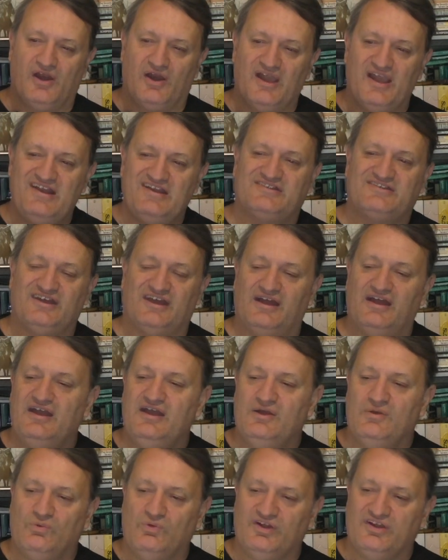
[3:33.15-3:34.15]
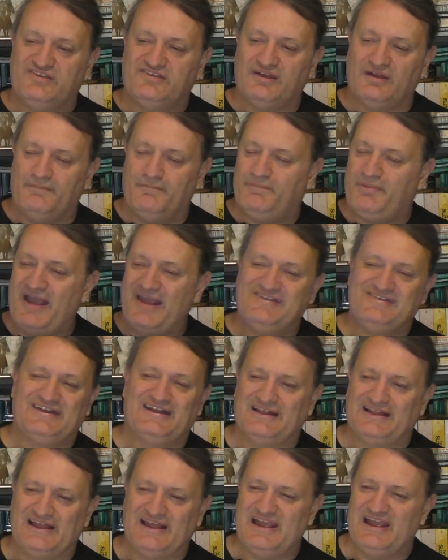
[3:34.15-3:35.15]
Easter was
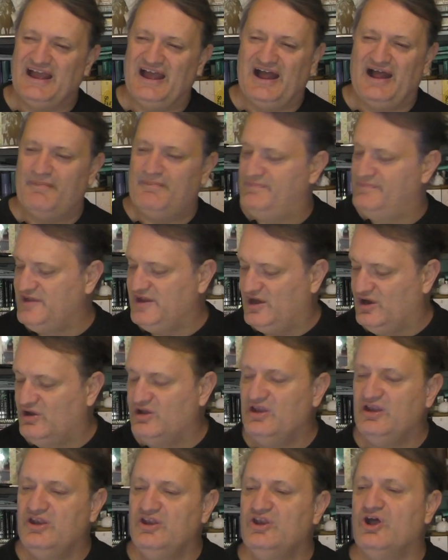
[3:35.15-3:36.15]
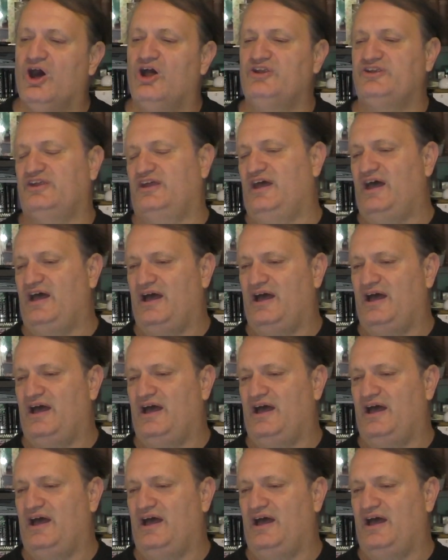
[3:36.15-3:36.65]
basically not